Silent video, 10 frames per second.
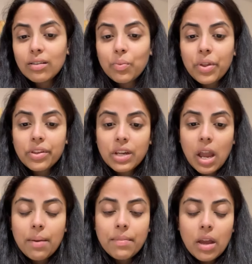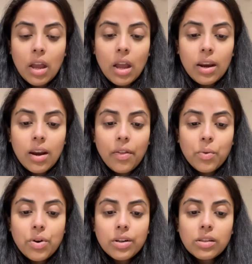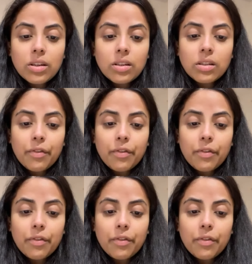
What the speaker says: with time. In other words, it is a